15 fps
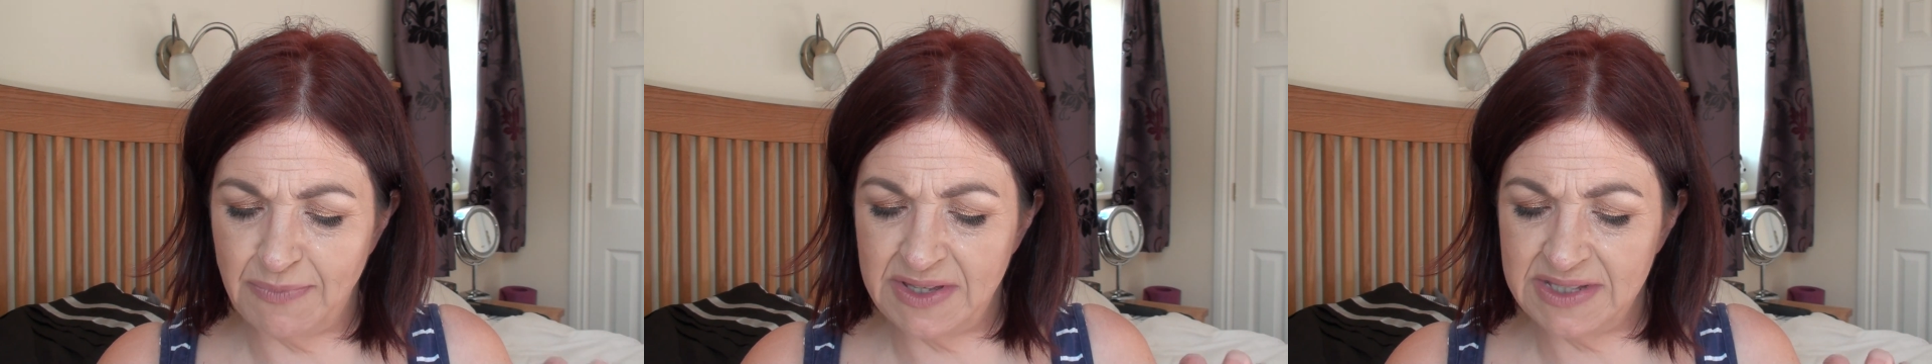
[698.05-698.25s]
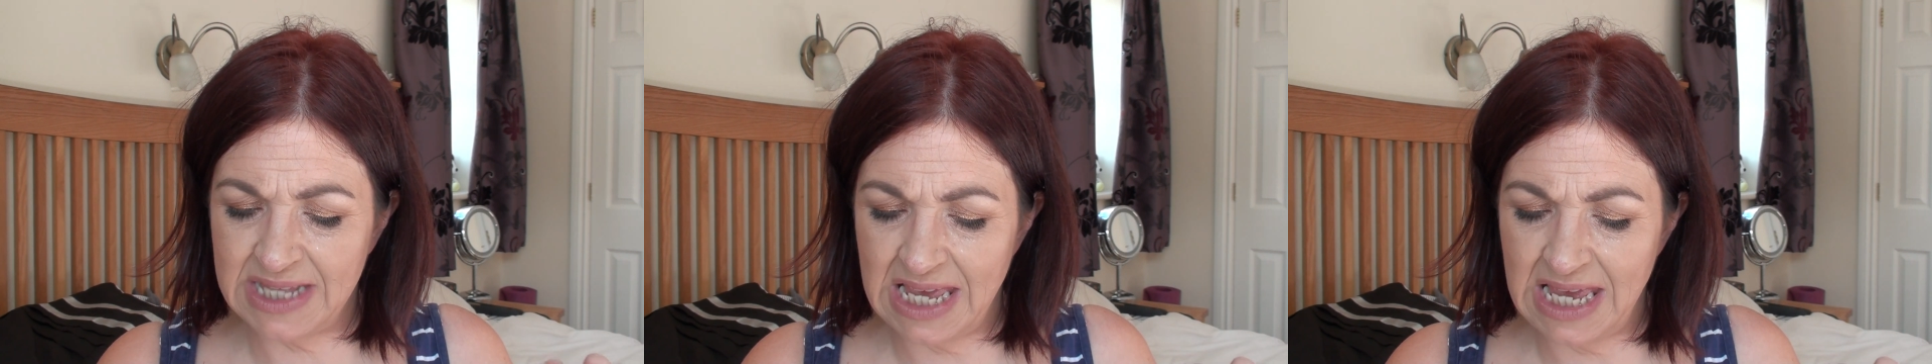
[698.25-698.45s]

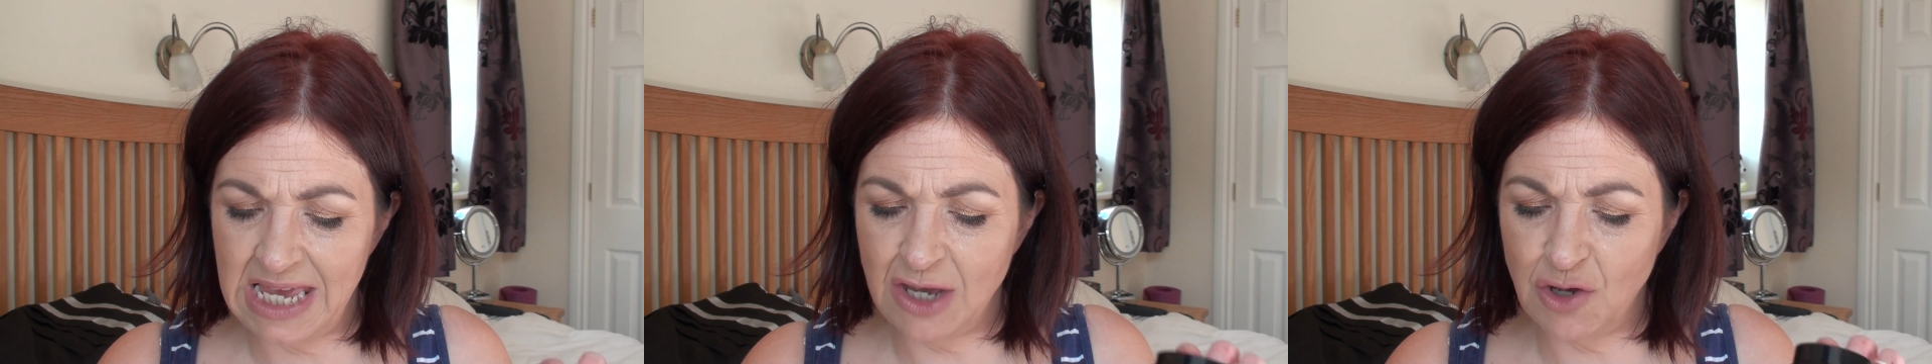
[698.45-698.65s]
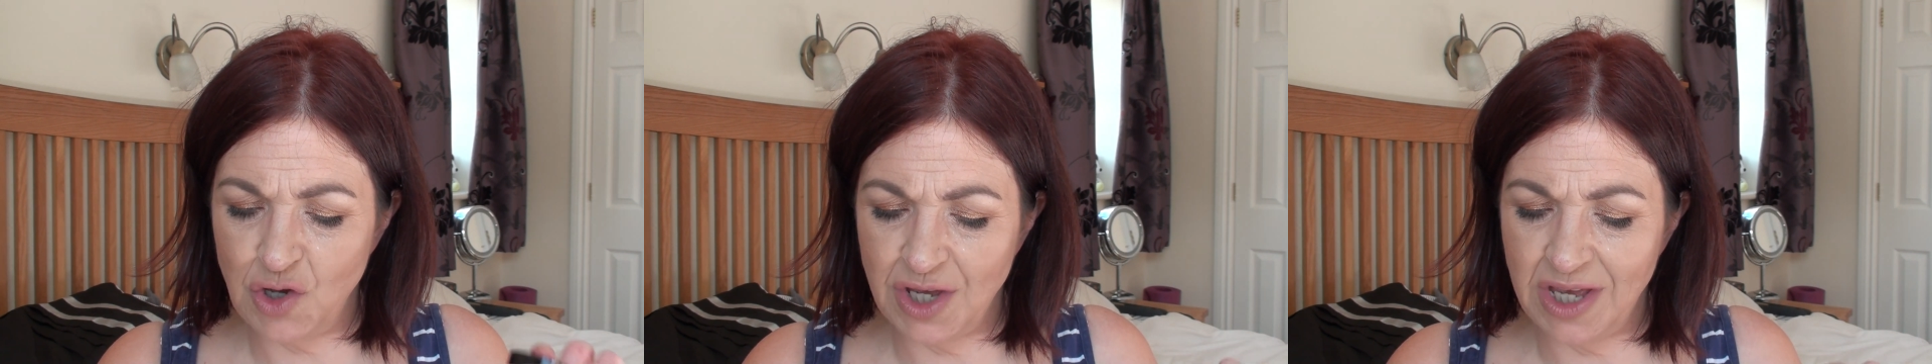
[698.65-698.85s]
This
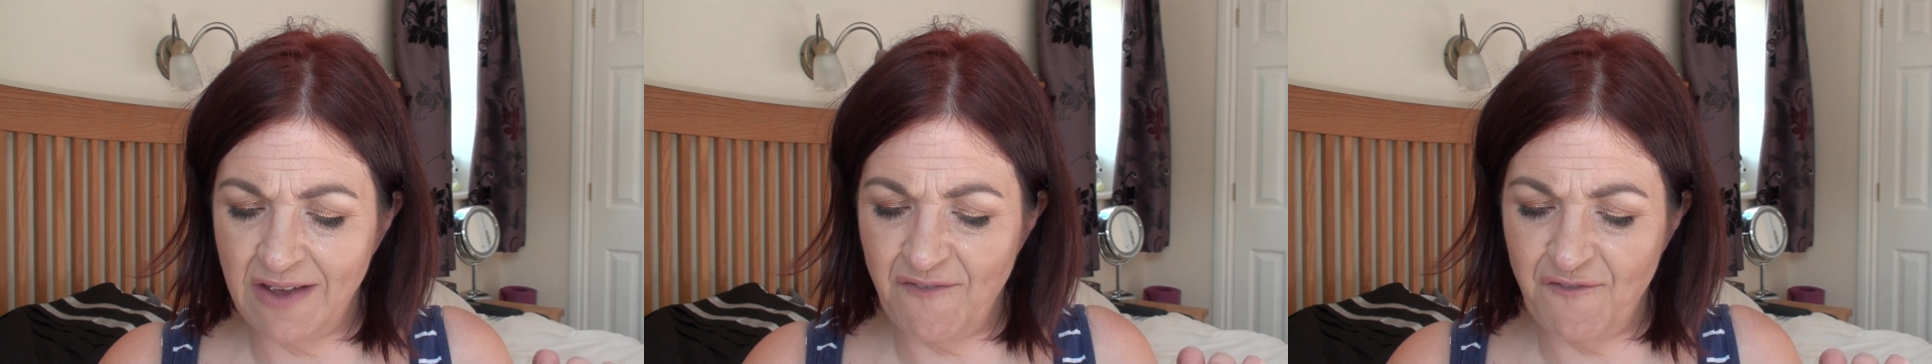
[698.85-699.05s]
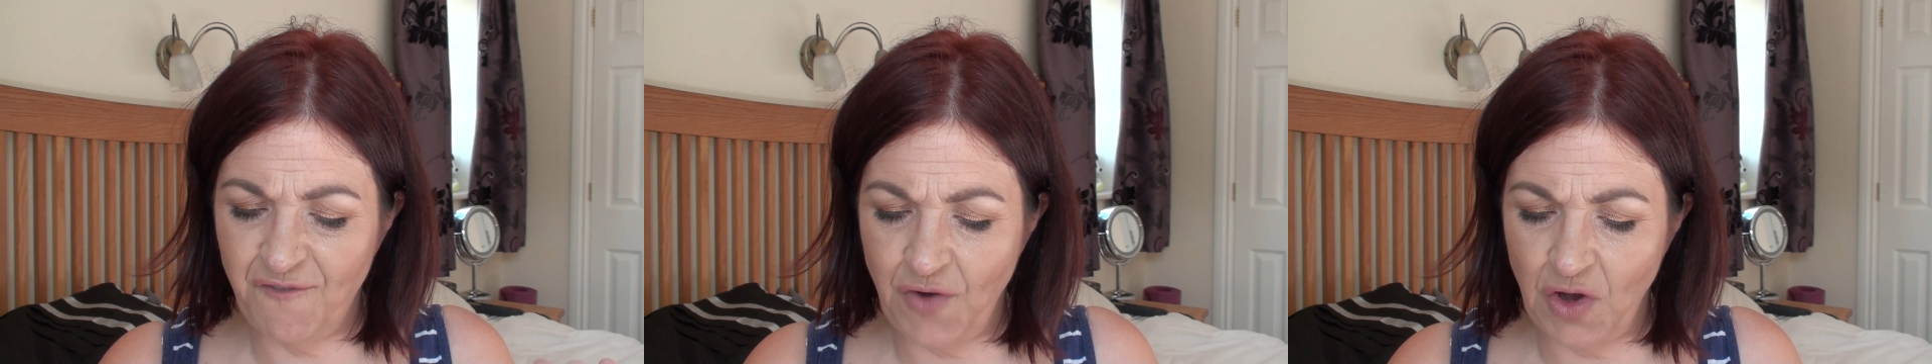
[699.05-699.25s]
e-cooking
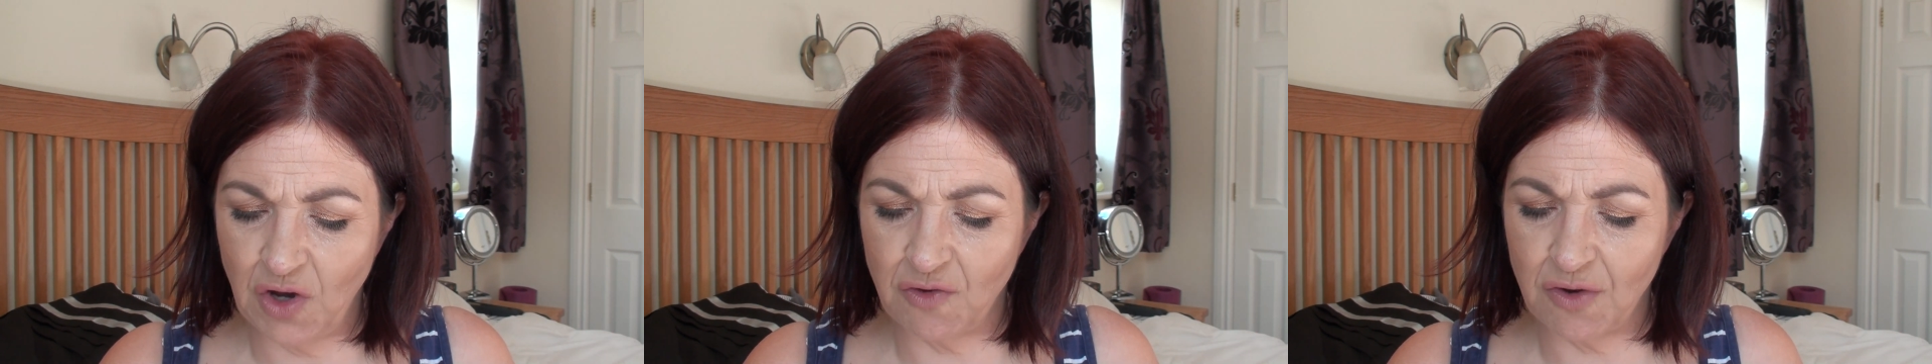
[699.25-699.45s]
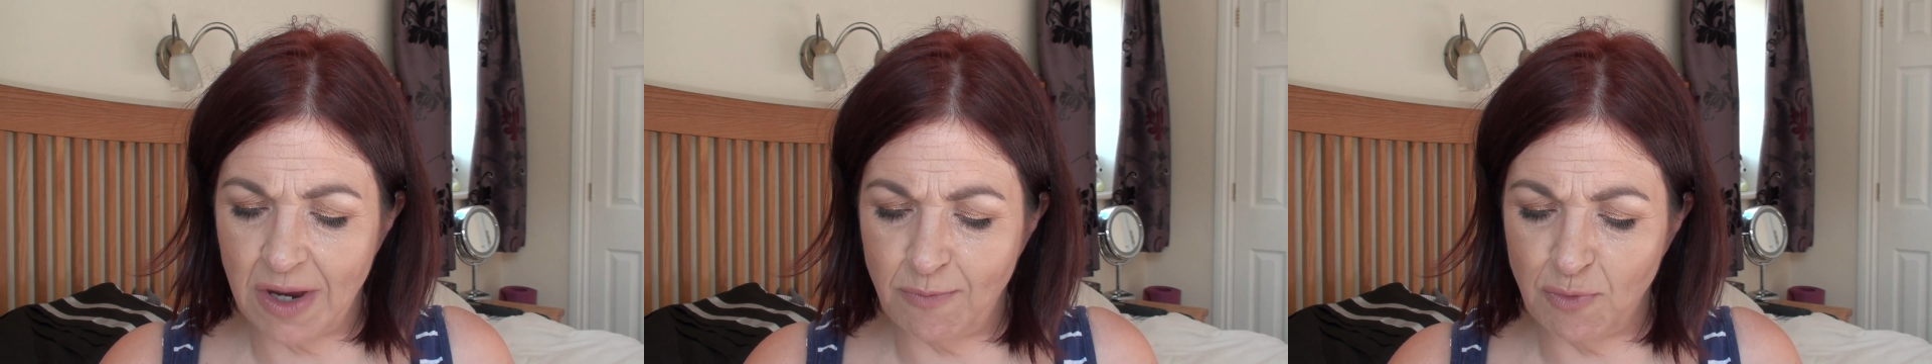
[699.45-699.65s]
foot
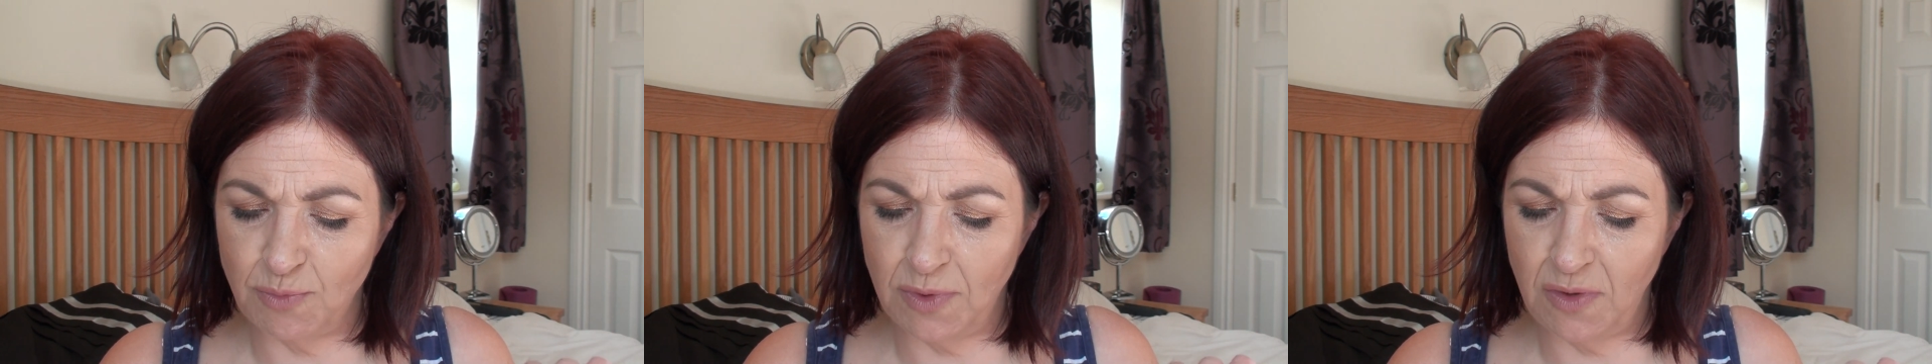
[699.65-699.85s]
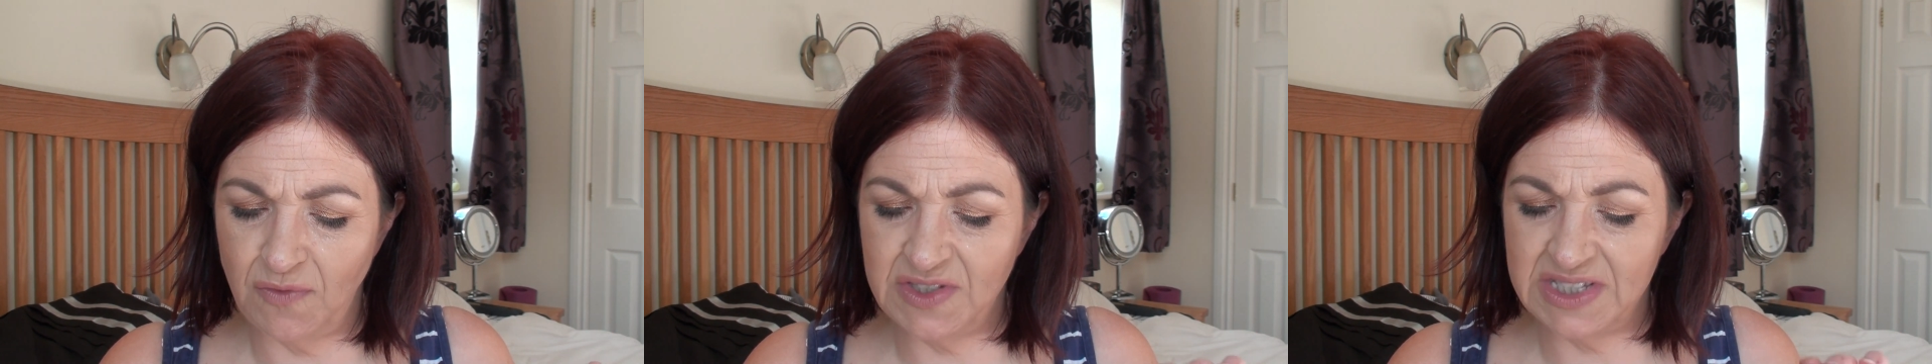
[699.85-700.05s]
cream
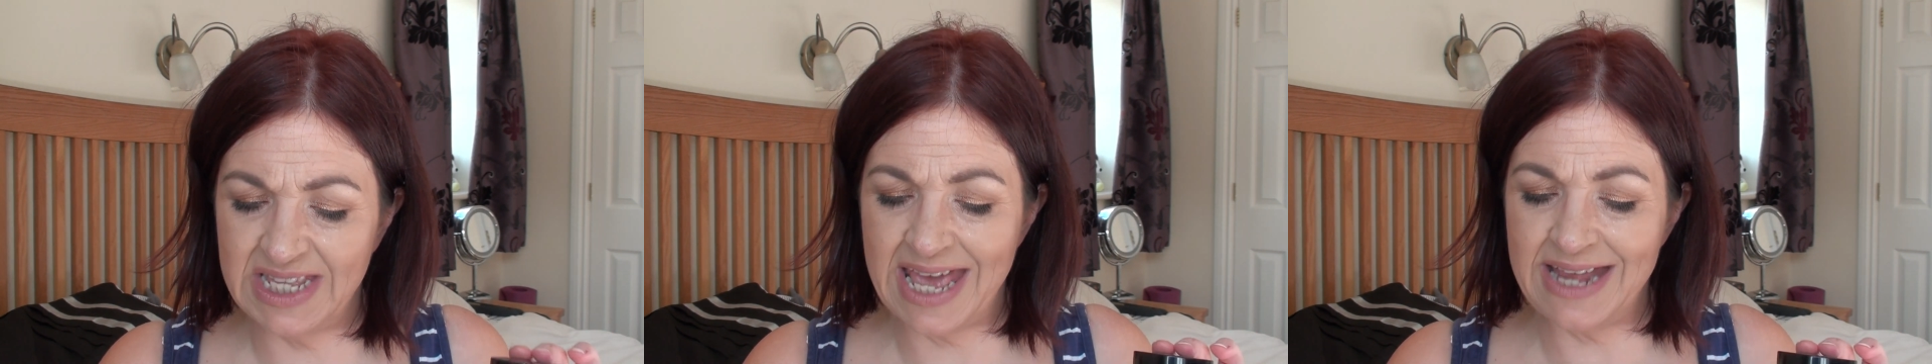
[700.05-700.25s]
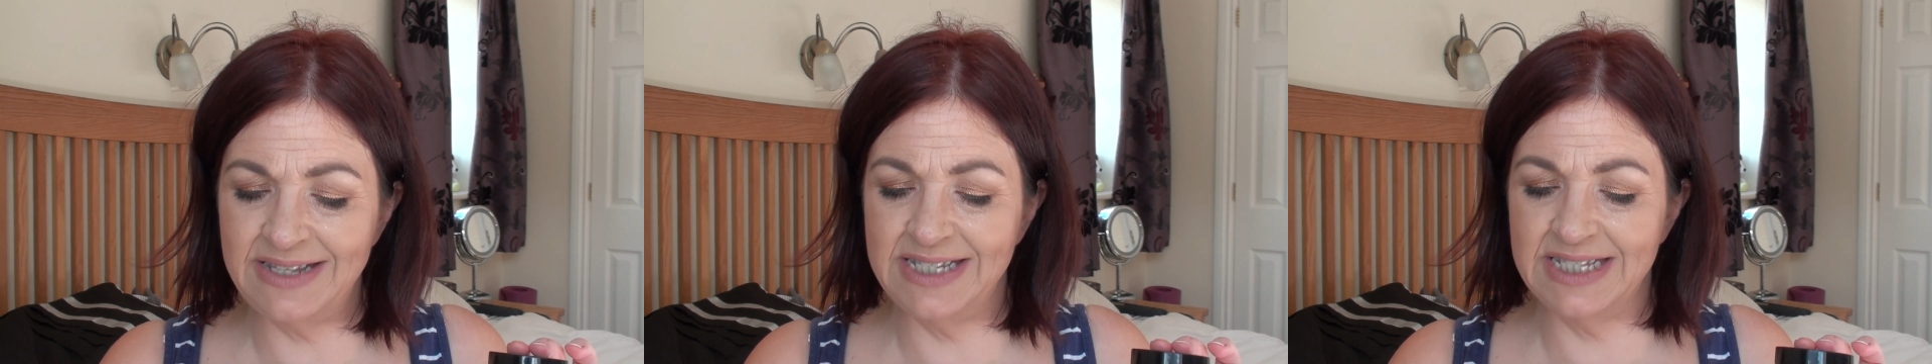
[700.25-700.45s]
removes
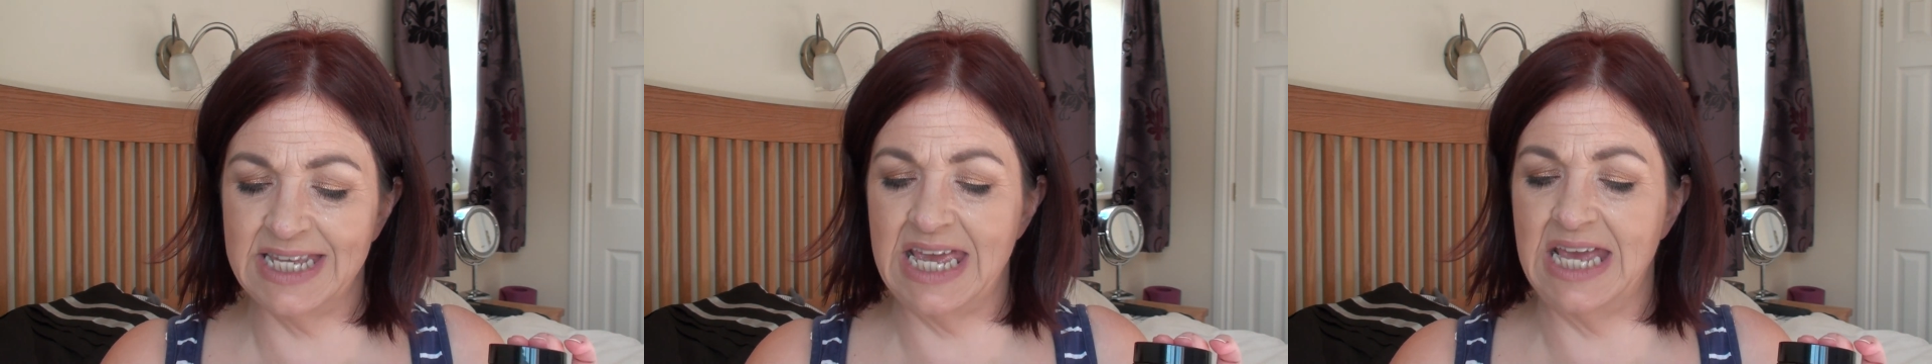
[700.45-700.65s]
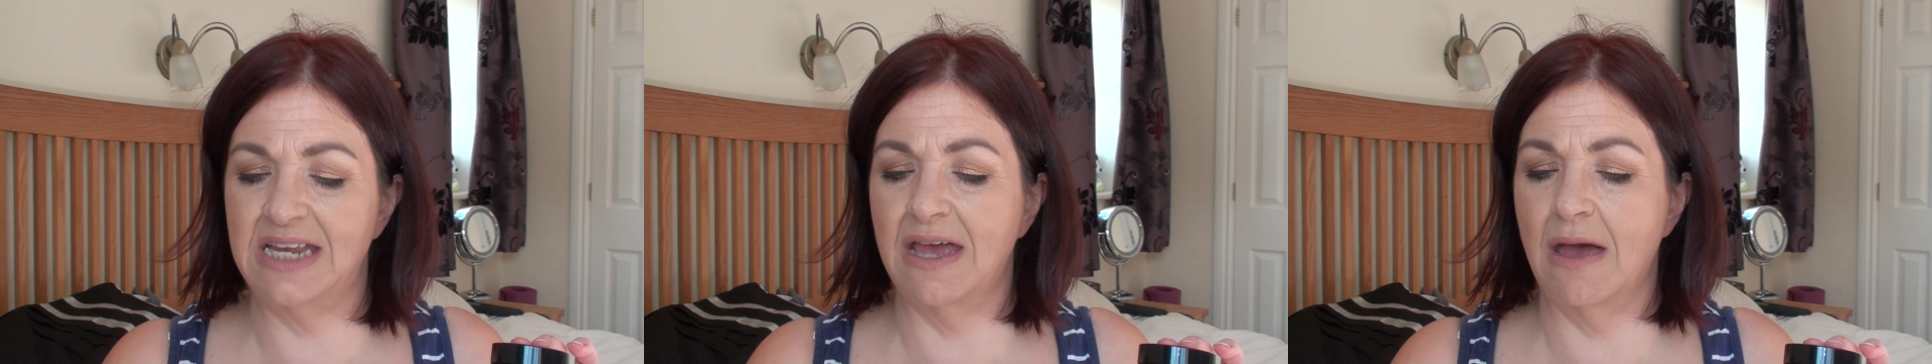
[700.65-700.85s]
dead skin